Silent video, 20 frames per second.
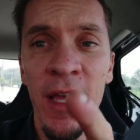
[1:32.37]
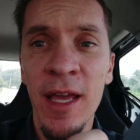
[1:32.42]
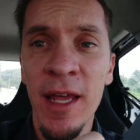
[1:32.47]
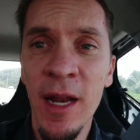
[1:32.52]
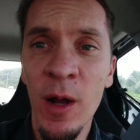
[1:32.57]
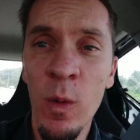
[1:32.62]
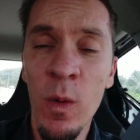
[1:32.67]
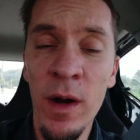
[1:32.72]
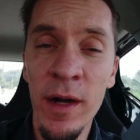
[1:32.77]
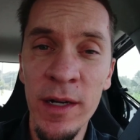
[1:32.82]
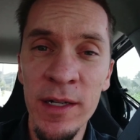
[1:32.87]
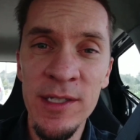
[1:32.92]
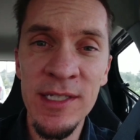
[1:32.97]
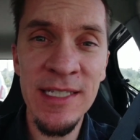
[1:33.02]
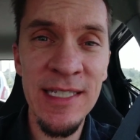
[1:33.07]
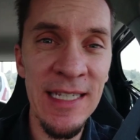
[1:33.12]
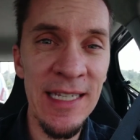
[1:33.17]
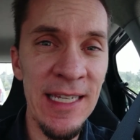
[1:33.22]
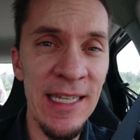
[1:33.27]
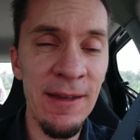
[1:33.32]
And I want to
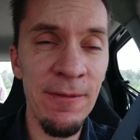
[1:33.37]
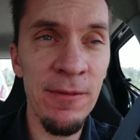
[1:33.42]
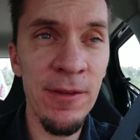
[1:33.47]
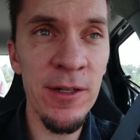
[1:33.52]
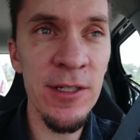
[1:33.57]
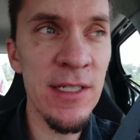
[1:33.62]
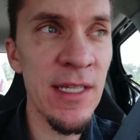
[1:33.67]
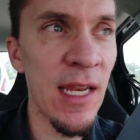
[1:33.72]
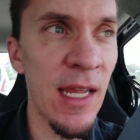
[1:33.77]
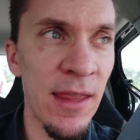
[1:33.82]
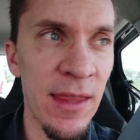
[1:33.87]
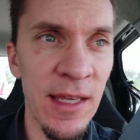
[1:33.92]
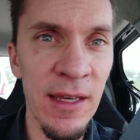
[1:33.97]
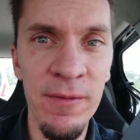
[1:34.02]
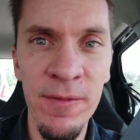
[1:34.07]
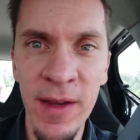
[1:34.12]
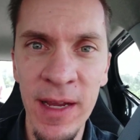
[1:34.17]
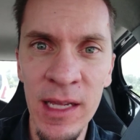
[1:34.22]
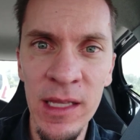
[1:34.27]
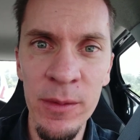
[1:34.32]
see if there's anything
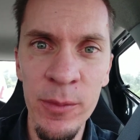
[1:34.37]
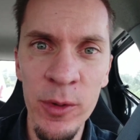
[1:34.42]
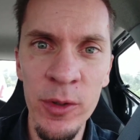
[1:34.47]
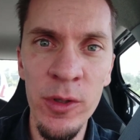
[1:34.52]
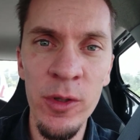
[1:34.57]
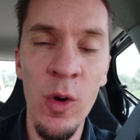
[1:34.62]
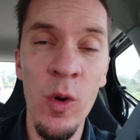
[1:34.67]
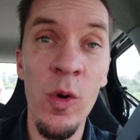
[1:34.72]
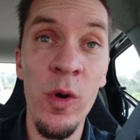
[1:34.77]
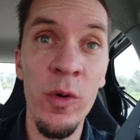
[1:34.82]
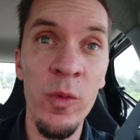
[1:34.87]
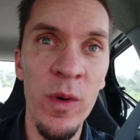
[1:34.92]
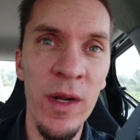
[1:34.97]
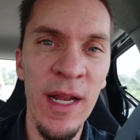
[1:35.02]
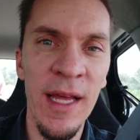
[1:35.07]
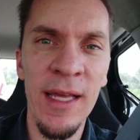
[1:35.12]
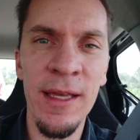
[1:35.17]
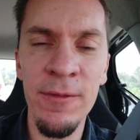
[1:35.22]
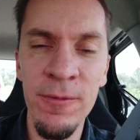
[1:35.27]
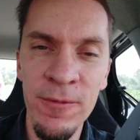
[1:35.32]
available or
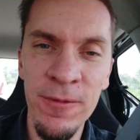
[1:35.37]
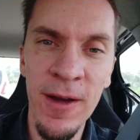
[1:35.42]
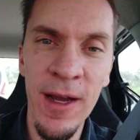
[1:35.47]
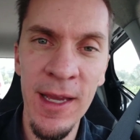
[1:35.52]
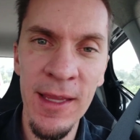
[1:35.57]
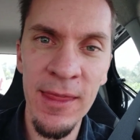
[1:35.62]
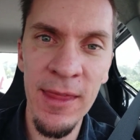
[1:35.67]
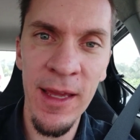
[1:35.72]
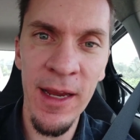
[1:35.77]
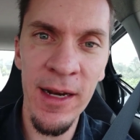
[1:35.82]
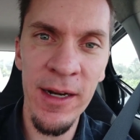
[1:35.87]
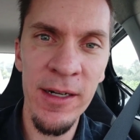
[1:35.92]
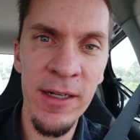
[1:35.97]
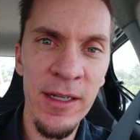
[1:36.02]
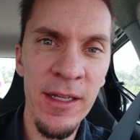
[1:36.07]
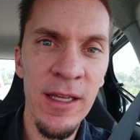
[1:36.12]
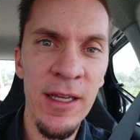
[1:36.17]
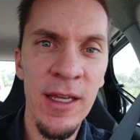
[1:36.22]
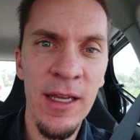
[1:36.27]
what I can find there.